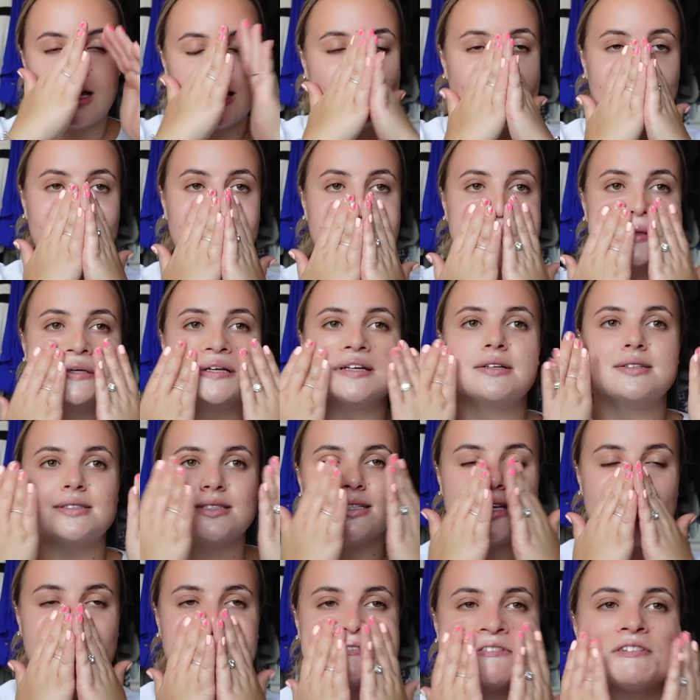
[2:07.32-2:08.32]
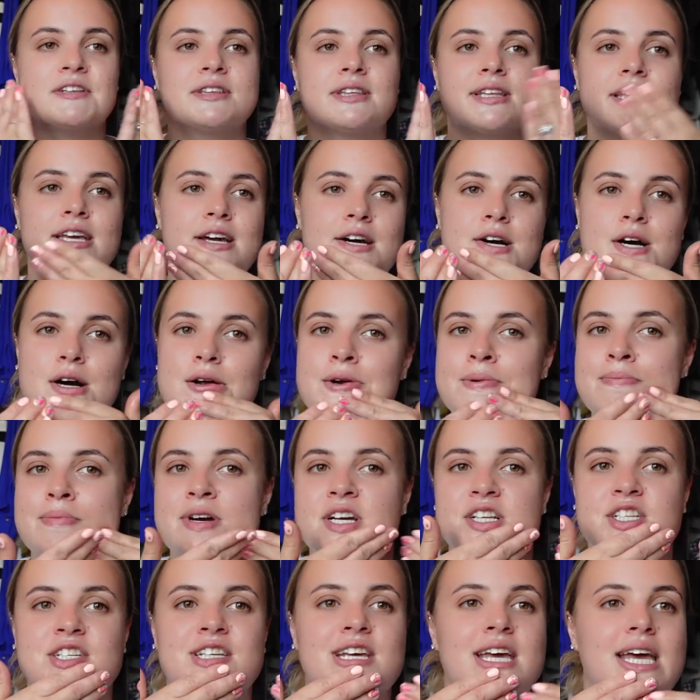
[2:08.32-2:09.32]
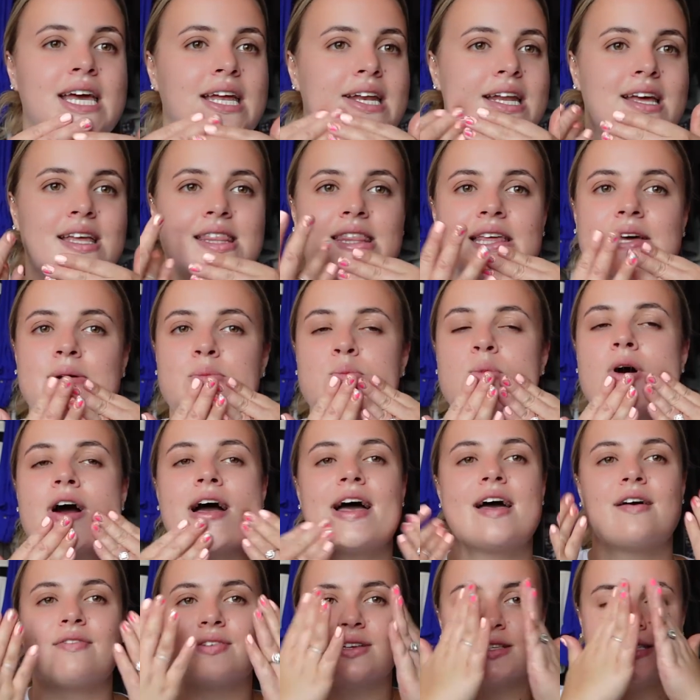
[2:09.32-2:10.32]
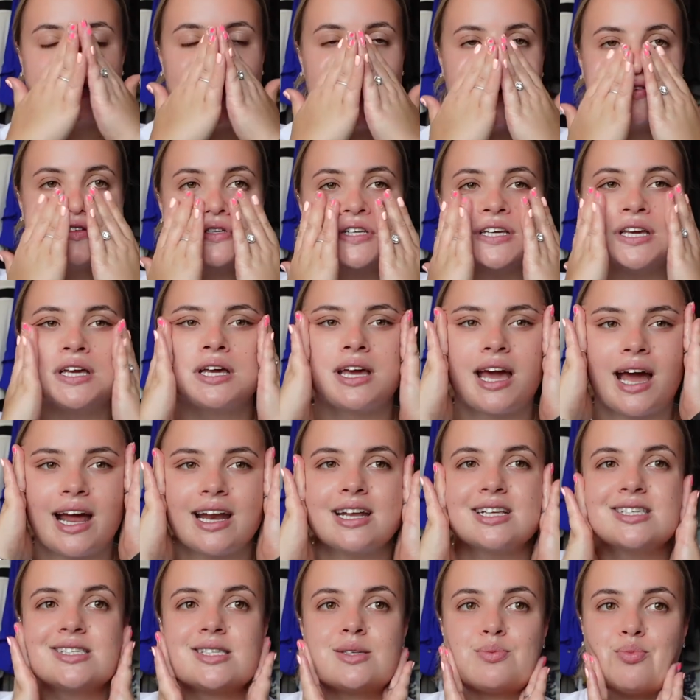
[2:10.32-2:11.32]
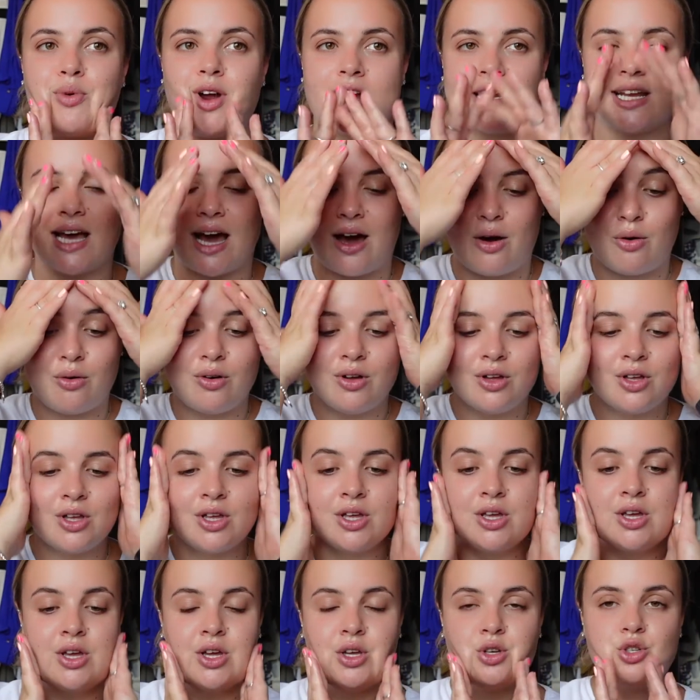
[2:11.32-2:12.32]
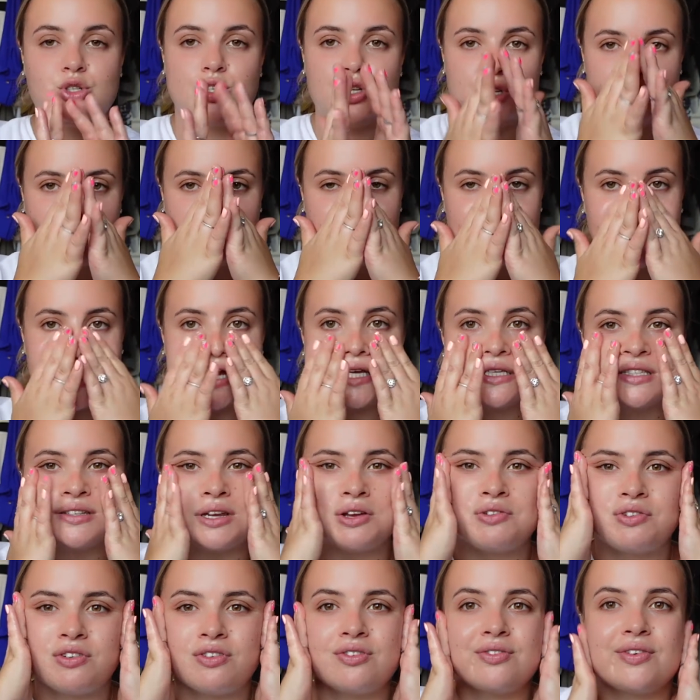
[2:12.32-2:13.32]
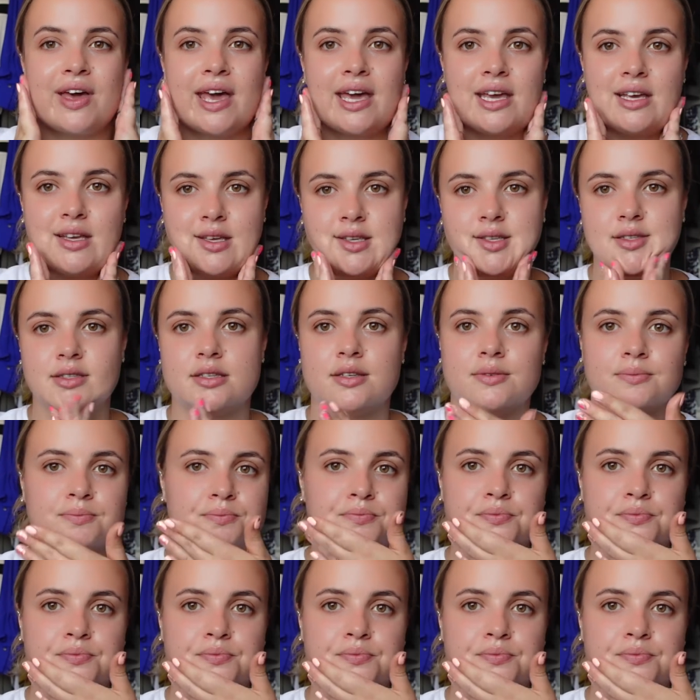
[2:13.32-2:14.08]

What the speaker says: And definitely on my chin. And then whatever's left you can kind of spread out to the rest of your face.